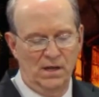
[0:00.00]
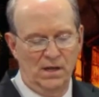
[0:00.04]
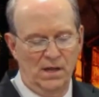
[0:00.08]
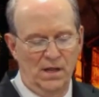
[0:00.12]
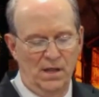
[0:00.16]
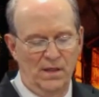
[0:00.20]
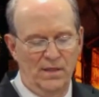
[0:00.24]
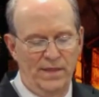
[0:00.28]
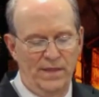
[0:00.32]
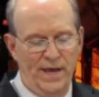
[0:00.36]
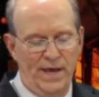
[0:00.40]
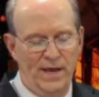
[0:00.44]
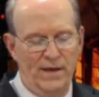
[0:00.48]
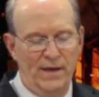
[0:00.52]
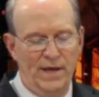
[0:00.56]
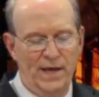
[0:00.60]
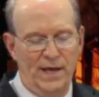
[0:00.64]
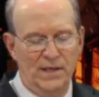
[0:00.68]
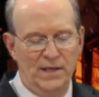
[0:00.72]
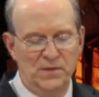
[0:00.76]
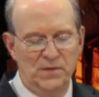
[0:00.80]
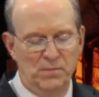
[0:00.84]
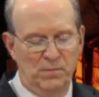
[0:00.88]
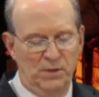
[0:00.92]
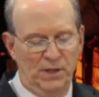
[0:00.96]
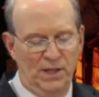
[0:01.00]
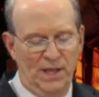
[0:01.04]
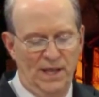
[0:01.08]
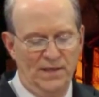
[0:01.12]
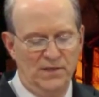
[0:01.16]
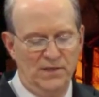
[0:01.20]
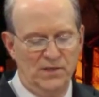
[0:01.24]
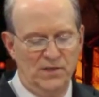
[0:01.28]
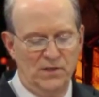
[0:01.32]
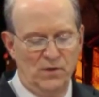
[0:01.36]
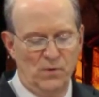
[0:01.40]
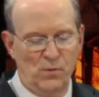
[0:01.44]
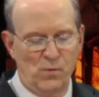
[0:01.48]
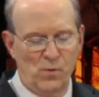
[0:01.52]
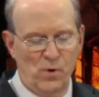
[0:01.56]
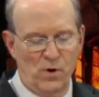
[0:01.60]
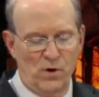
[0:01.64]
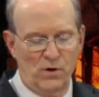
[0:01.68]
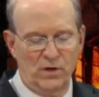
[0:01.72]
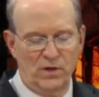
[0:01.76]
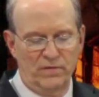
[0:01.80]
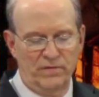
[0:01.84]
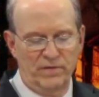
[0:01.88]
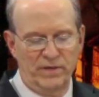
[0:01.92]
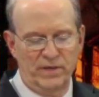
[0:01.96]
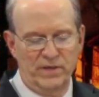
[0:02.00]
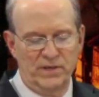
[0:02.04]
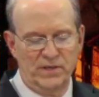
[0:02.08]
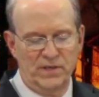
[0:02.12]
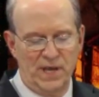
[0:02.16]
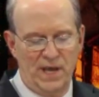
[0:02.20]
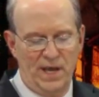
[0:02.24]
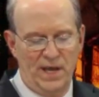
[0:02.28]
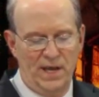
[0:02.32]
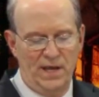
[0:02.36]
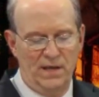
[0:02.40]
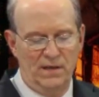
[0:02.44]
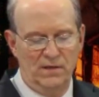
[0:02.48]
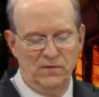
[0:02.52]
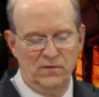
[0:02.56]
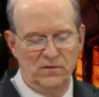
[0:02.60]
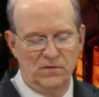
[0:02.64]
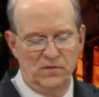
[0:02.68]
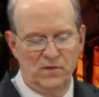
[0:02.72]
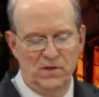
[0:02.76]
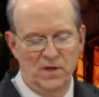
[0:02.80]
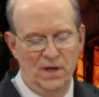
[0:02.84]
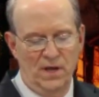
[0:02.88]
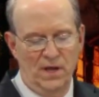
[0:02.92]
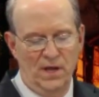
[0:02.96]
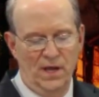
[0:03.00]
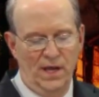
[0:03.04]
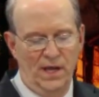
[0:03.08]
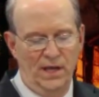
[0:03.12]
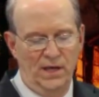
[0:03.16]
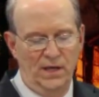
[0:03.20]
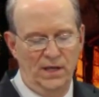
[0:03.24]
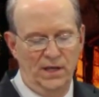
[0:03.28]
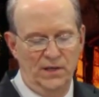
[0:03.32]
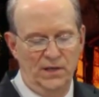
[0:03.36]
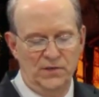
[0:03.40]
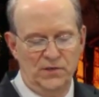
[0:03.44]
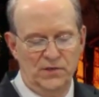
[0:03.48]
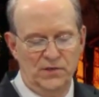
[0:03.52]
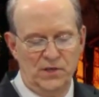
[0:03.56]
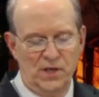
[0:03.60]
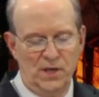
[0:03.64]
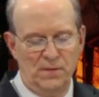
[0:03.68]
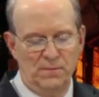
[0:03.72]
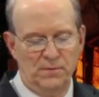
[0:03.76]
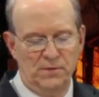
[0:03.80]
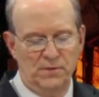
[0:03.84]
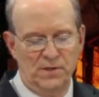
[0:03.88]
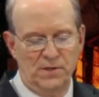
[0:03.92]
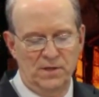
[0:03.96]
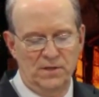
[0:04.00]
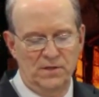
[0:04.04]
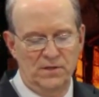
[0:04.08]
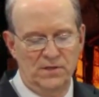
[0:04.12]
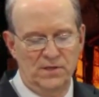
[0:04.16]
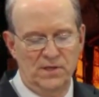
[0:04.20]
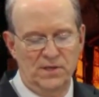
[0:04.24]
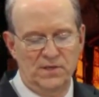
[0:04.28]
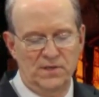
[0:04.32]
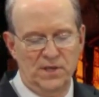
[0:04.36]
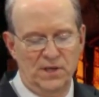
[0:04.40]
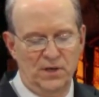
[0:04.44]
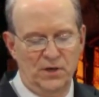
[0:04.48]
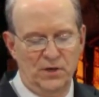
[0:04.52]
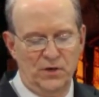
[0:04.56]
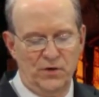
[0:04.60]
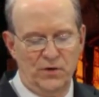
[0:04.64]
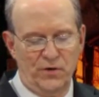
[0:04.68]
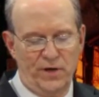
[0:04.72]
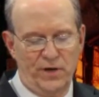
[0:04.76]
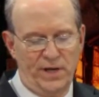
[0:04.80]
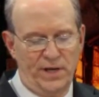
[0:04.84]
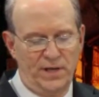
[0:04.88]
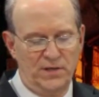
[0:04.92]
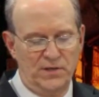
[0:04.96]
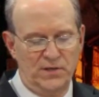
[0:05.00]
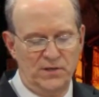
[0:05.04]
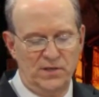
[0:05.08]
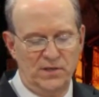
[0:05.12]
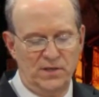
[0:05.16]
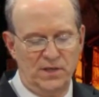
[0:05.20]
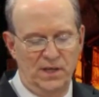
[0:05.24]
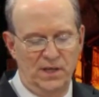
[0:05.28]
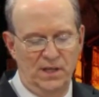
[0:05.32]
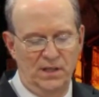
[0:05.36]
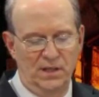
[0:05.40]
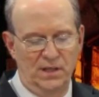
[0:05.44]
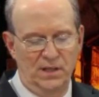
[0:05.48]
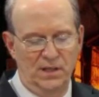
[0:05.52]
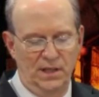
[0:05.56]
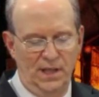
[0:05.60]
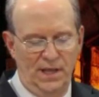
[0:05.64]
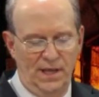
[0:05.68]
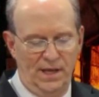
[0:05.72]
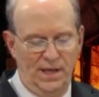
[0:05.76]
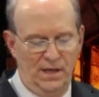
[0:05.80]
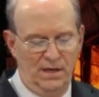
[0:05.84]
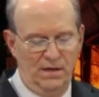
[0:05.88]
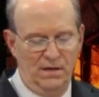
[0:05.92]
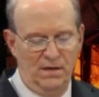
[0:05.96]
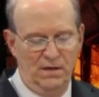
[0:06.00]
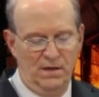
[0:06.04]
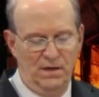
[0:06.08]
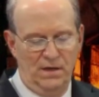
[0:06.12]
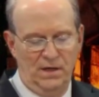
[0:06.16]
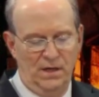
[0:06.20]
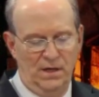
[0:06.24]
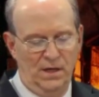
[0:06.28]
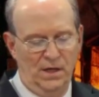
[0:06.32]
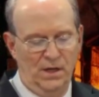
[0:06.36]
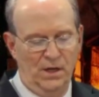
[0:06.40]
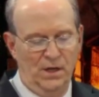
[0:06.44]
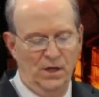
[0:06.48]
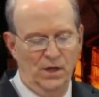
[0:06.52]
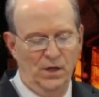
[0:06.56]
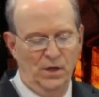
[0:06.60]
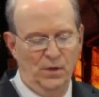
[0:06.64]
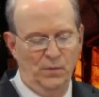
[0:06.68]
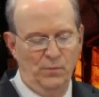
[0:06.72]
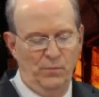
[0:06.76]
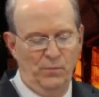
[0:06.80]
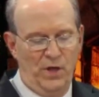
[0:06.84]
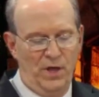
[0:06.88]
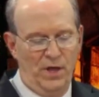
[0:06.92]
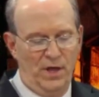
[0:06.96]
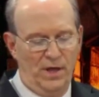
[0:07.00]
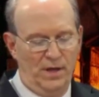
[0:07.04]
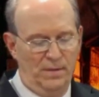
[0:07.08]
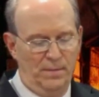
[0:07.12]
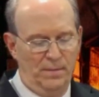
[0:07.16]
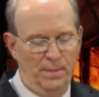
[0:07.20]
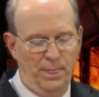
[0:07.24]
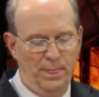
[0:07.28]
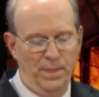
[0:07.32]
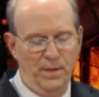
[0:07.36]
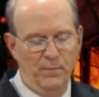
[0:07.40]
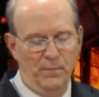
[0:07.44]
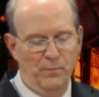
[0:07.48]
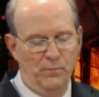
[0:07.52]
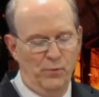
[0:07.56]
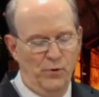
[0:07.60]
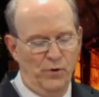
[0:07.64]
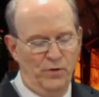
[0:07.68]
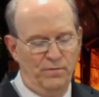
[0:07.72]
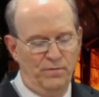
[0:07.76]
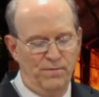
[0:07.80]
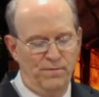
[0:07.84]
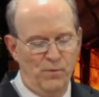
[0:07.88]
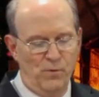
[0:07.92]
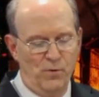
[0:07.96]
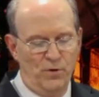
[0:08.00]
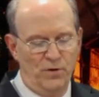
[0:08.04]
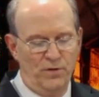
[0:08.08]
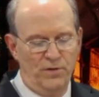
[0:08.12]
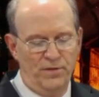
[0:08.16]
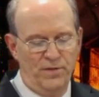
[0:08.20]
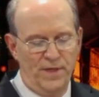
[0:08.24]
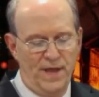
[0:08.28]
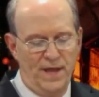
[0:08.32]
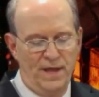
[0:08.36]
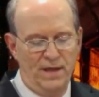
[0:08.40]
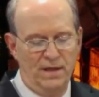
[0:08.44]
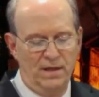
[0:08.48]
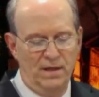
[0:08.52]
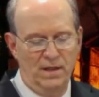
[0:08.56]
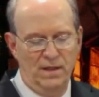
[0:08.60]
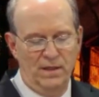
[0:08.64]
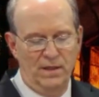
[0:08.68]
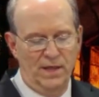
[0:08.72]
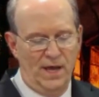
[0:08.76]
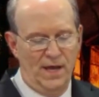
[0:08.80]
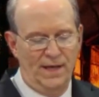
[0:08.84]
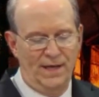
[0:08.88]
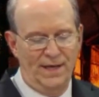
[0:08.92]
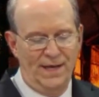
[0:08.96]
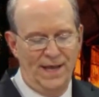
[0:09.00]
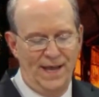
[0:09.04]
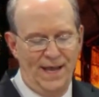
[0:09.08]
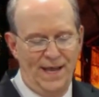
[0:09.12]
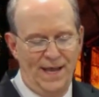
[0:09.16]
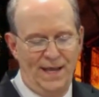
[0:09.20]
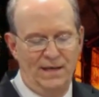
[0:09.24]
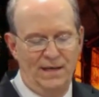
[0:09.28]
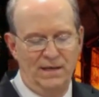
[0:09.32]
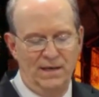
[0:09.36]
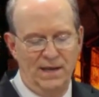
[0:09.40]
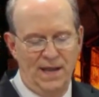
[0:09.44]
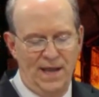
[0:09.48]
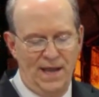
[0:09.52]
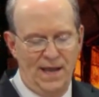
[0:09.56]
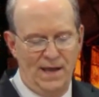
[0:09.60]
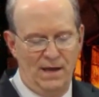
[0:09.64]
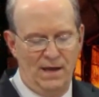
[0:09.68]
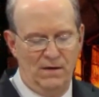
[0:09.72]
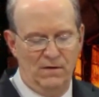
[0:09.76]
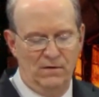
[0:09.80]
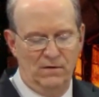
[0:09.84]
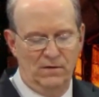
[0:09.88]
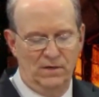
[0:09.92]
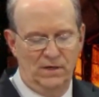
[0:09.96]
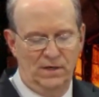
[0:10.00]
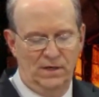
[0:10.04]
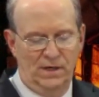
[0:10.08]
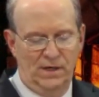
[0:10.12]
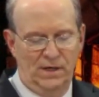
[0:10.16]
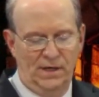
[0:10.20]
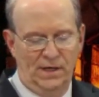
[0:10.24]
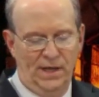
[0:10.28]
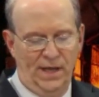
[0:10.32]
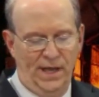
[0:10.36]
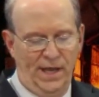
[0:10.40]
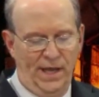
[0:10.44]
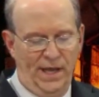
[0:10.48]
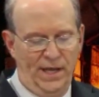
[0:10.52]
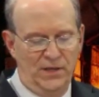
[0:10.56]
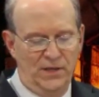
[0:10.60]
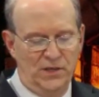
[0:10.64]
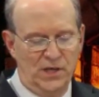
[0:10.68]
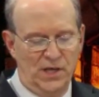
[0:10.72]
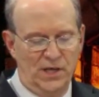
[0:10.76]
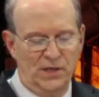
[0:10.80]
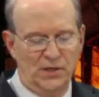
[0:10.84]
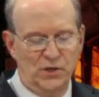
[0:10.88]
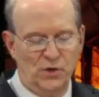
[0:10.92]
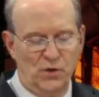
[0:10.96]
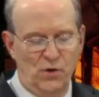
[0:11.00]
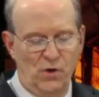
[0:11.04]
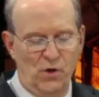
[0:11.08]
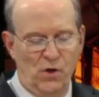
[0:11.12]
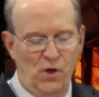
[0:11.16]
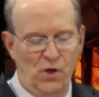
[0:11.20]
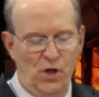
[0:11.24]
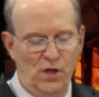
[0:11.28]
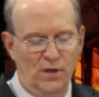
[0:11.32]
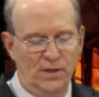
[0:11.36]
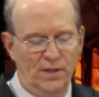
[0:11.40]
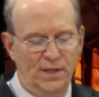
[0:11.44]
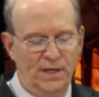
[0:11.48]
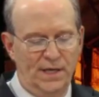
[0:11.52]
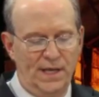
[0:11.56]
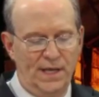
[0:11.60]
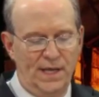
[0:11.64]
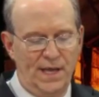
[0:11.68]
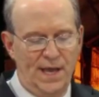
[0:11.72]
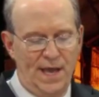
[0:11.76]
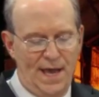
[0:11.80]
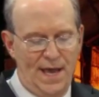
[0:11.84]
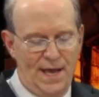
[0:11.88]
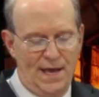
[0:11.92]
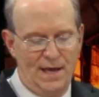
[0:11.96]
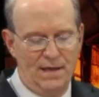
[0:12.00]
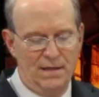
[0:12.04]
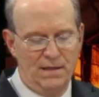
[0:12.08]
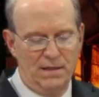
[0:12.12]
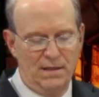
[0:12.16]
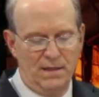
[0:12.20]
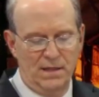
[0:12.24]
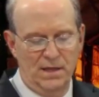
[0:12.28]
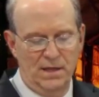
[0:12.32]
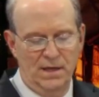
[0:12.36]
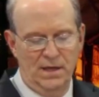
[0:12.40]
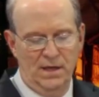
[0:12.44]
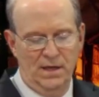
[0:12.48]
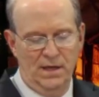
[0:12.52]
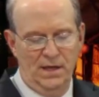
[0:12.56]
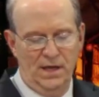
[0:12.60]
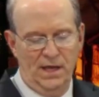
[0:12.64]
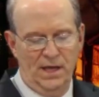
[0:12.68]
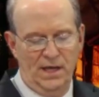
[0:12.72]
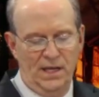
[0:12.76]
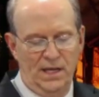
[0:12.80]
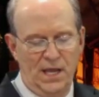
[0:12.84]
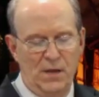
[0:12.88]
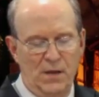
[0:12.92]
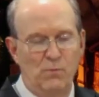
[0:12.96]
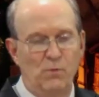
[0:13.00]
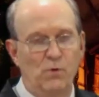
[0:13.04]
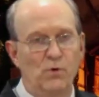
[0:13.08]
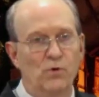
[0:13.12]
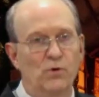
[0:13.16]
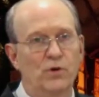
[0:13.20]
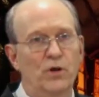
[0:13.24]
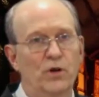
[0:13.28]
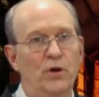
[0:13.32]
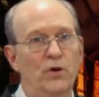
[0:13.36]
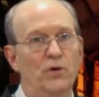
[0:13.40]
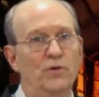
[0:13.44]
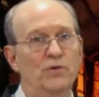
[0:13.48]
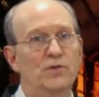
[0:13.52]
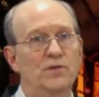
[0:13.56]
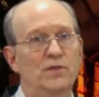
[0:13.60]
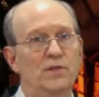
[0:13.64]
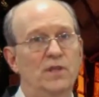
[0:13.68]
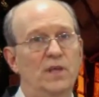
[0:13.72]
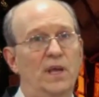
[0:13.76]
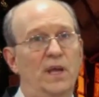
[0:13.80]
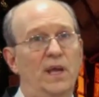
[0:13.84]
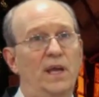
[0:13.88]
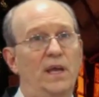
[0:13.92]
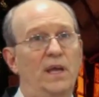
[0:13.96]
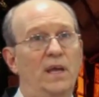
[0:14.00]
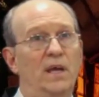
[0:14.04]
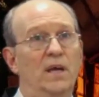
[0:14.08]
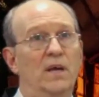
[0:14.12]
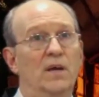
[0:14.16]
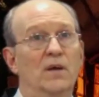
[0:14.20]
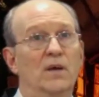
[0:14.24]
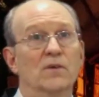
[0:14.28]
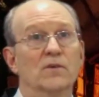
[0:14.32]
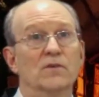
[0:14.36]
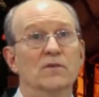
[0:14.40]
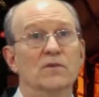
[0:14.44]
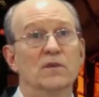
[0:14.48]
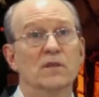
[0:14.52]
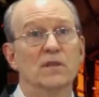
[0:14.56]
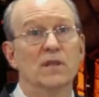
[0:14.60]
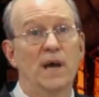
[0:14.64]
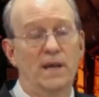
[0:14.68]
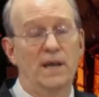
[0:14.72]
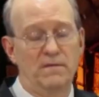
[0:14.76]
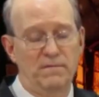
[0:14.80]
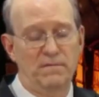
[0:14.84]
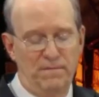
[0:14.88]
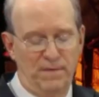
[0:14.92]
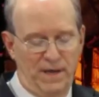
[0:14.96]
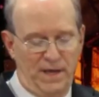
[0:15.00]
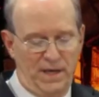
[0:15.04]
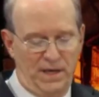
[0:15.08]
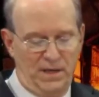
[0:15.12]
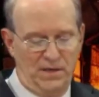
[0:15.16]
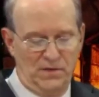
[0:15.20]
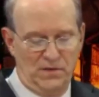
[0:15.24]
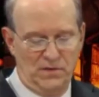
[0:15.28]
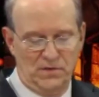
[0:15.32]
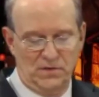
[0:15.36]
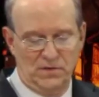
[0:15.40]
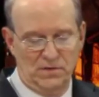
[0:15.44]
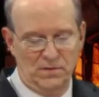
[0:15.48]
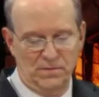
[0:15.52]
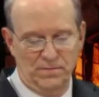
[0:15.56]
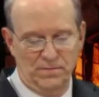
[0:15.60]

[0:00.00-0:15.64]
Thou hast blessed the work of his hands, and his substance is increased in the land. But put forth thine hand now, and touch all that he hath, and he will curse thee to thy face."